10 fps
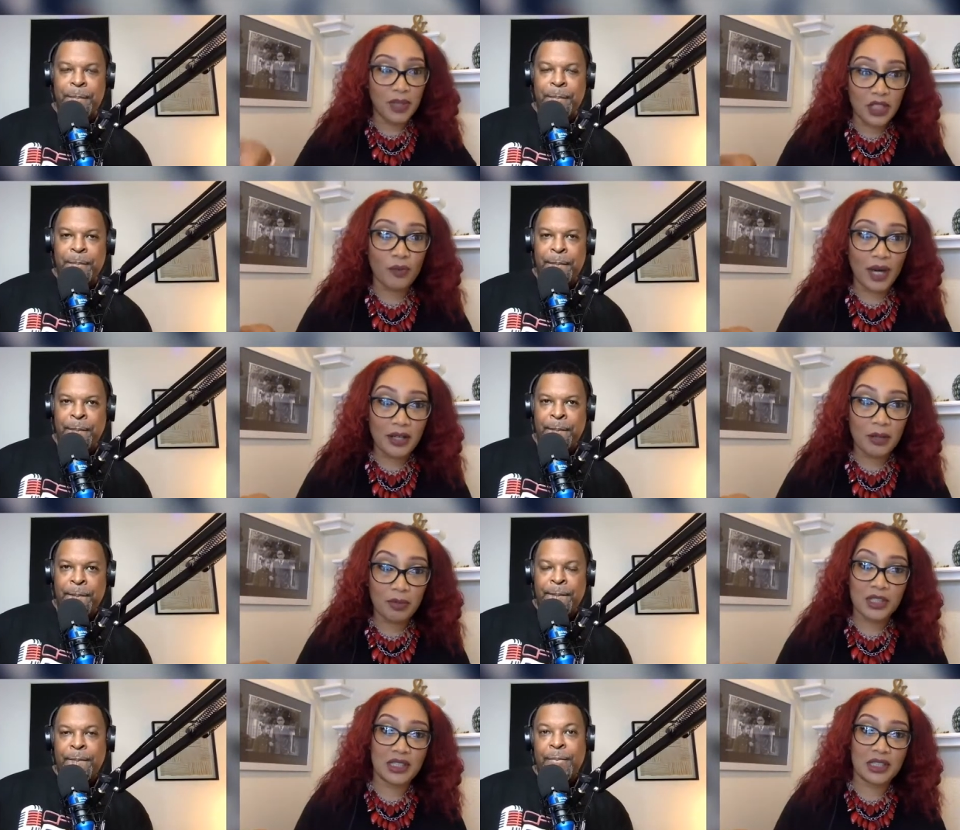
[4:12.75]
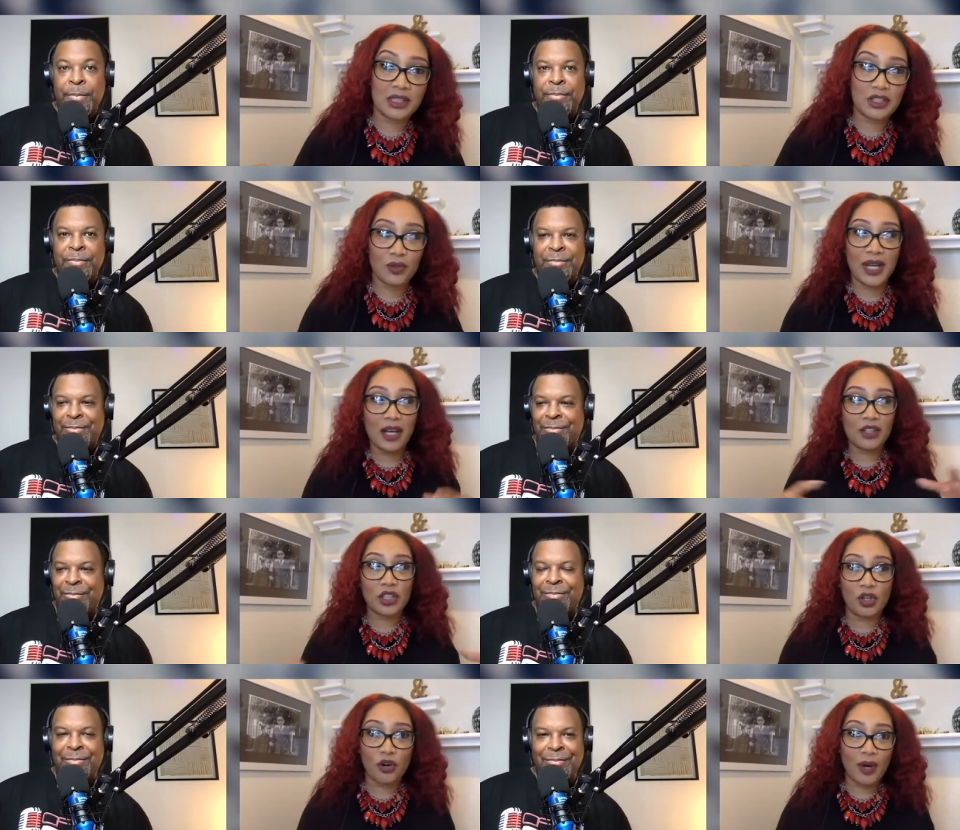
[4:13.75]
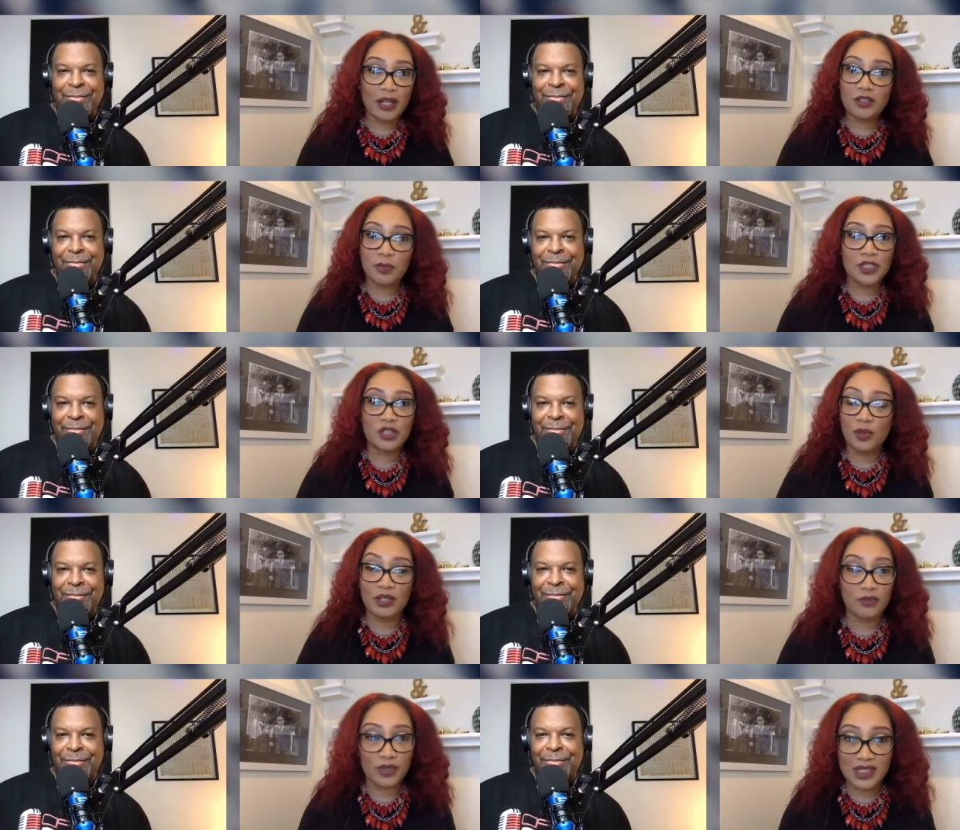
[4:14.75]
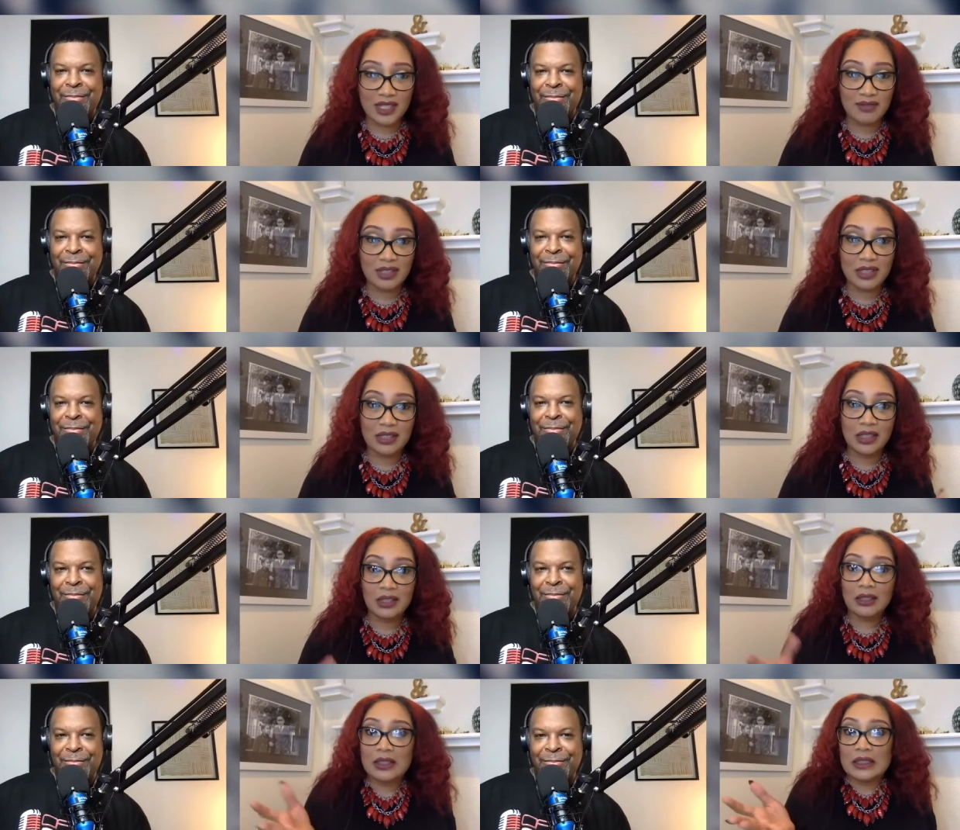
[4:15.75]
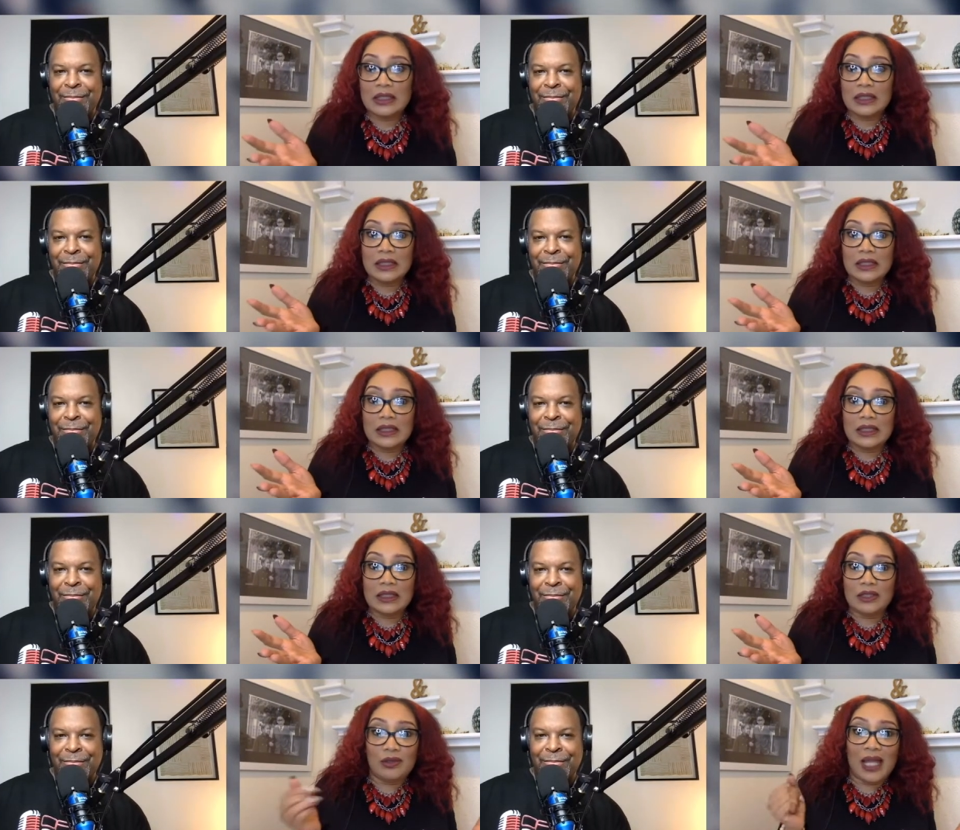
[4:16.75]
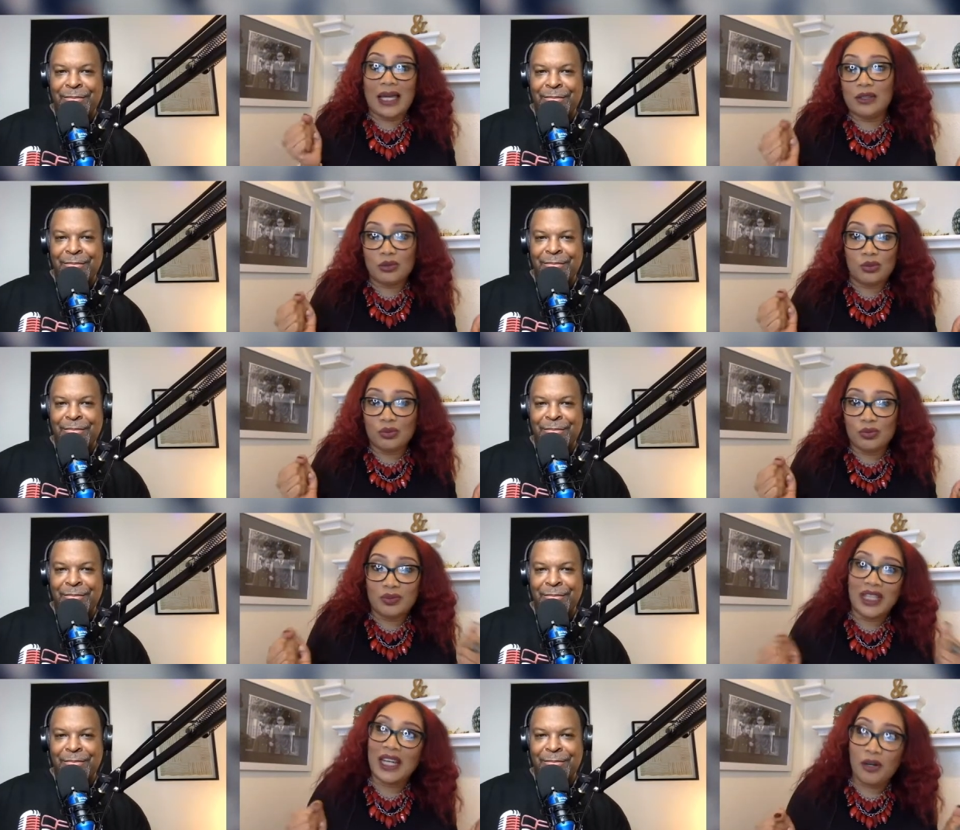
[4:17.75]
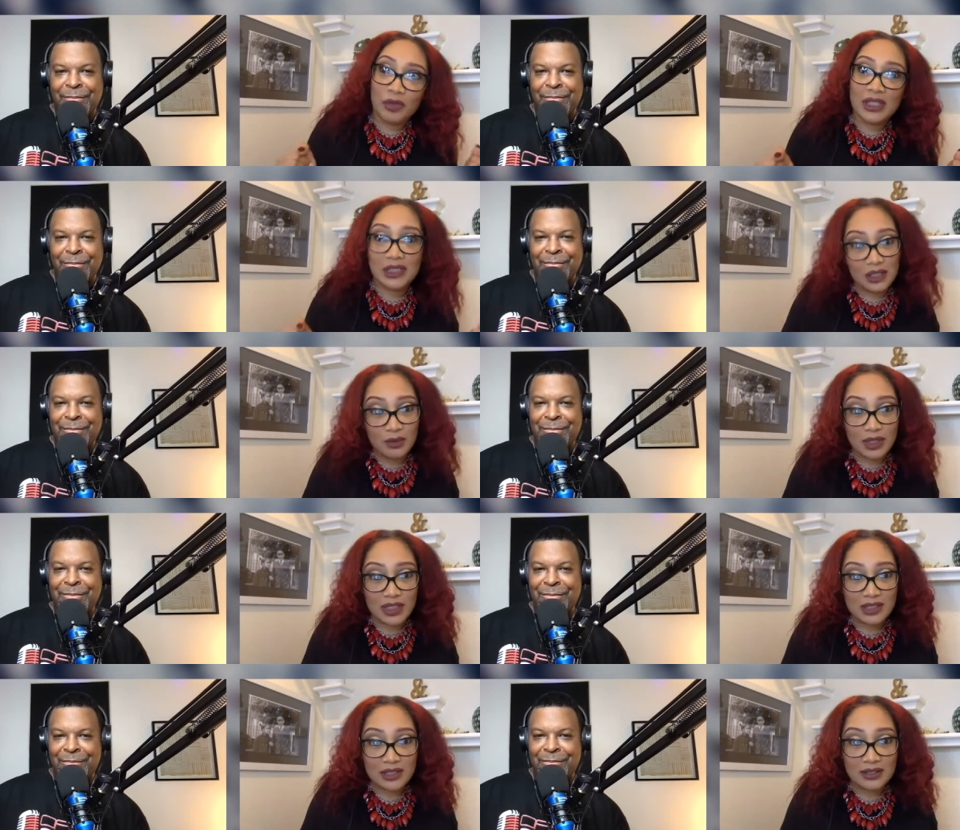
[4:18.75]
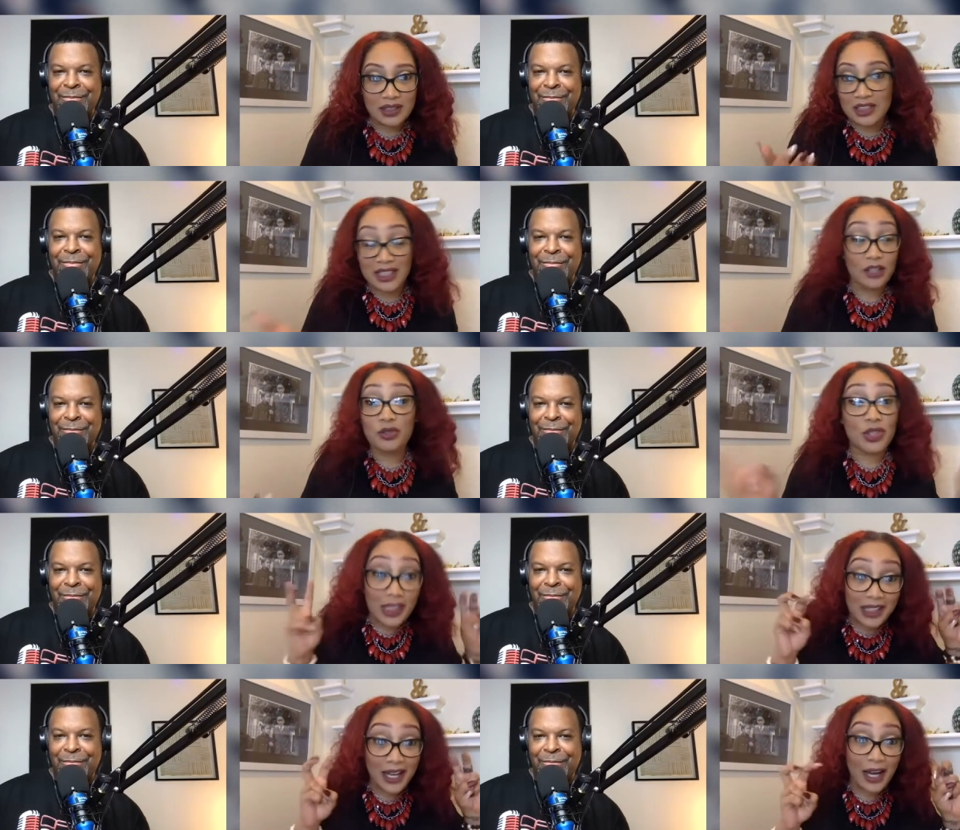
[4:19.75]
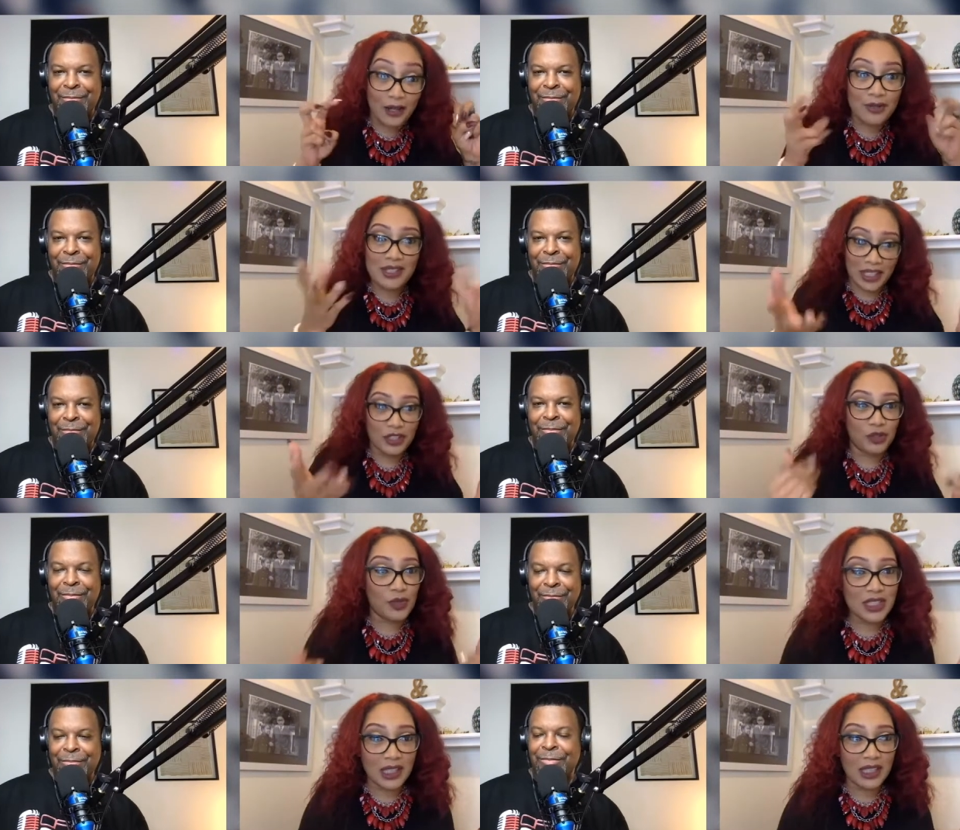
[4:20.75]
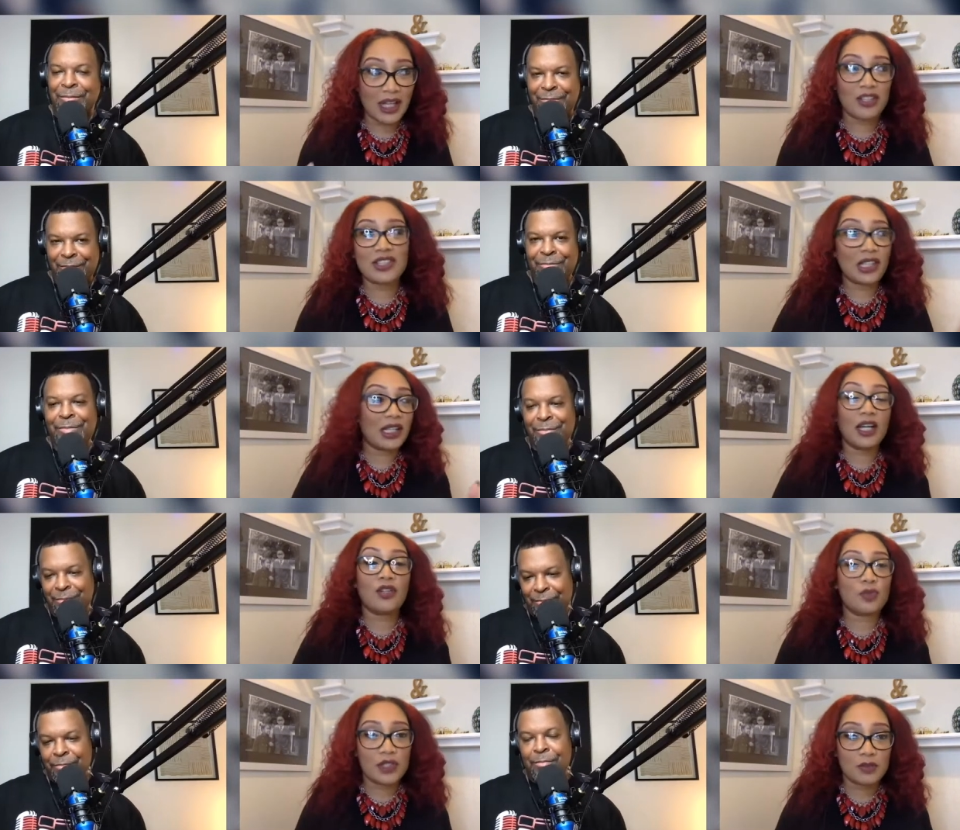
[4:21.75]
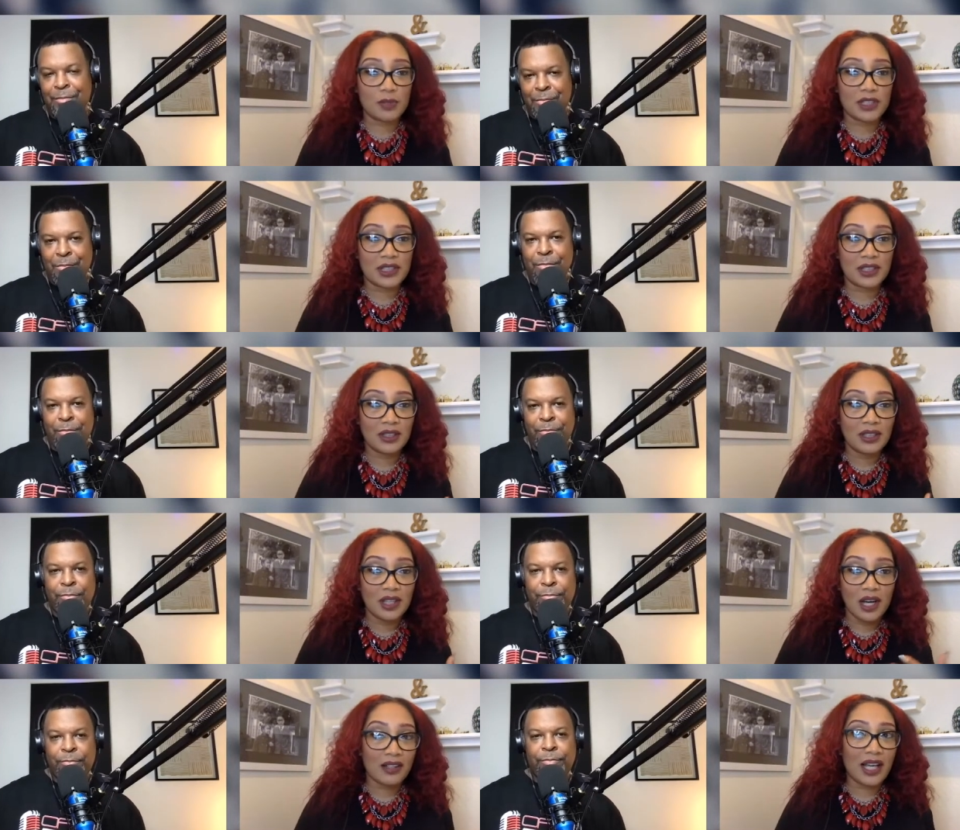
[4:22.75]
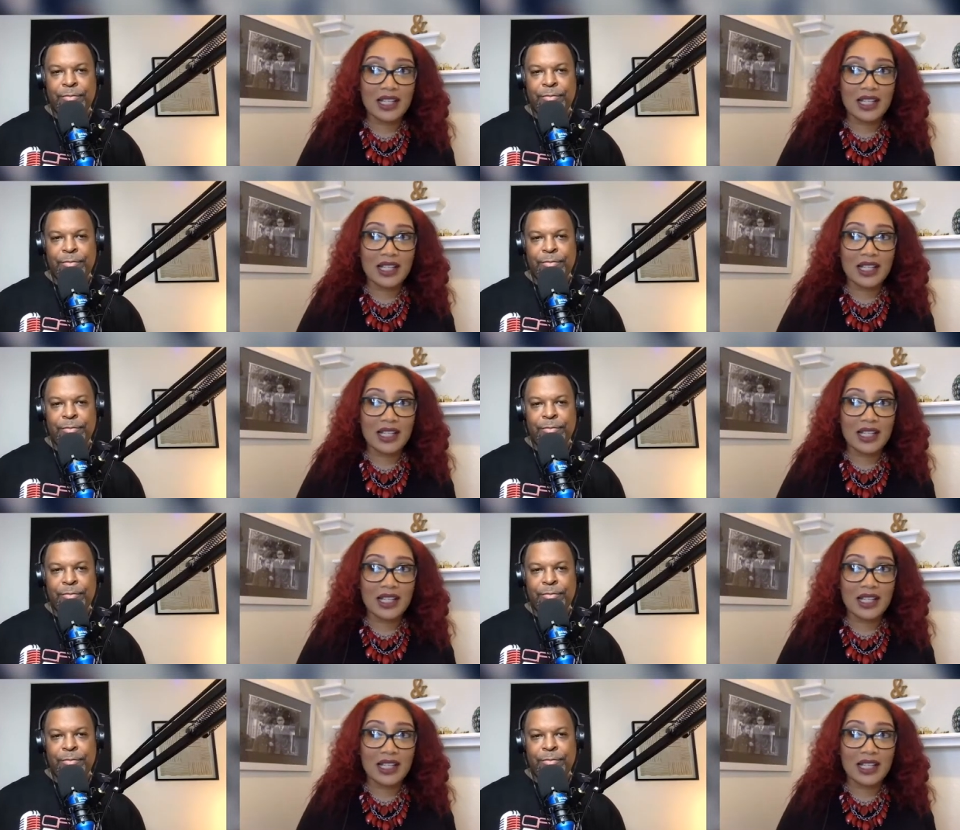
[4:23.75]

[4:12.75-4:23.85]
Speaker 1: being around that person so now that you're around this person 24 7 you're like ooh can i really deal with this because now you're stuck in the house like you were saying now you're stuck in the house with this person a